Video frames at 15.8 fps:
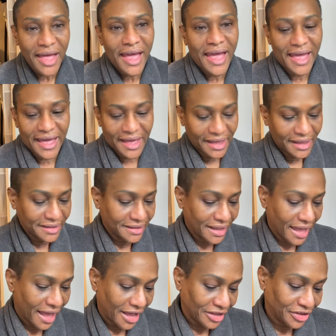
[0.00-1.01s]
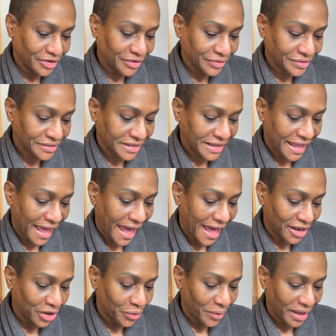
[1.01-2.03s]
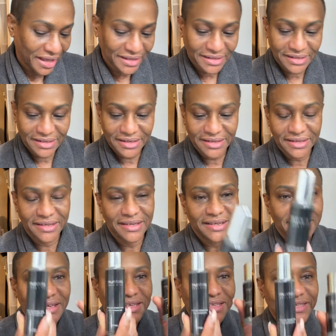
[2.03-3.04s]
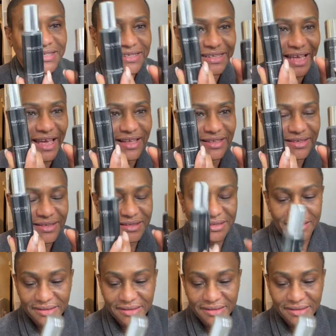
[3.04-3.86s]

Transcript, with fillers: and I use the Aloette set